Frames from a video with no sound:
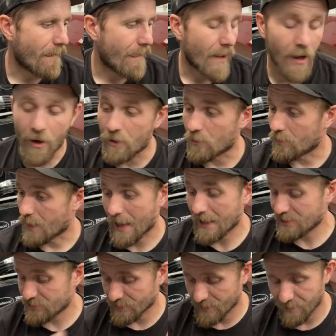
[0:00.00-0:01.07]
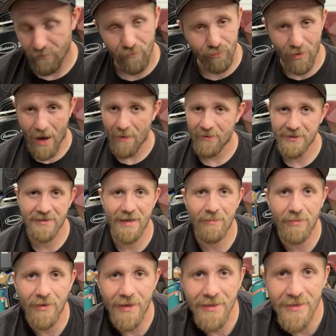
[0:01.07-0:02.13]
Oh, actually, prime
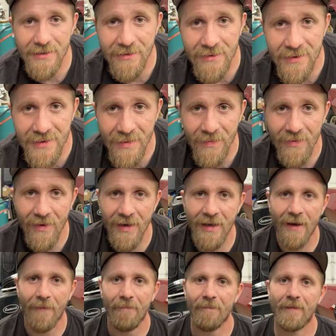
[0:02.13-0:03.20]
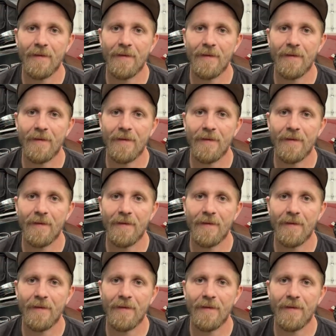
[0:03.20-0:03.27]
example. I just learned something right now.